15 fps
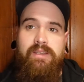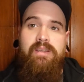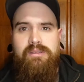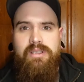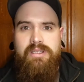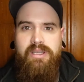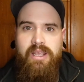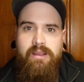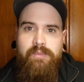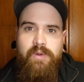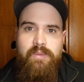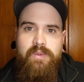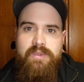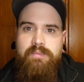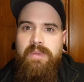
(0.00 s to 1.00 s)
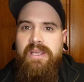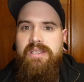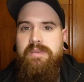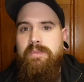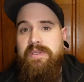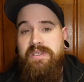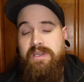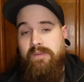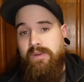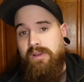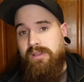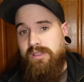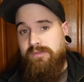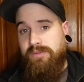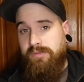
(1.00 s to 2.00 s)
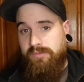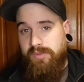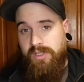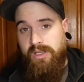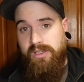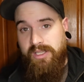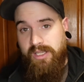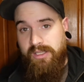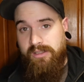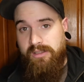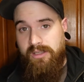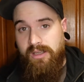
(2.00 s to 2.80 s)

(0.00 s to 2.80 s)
This camera was made specifically for vlogging.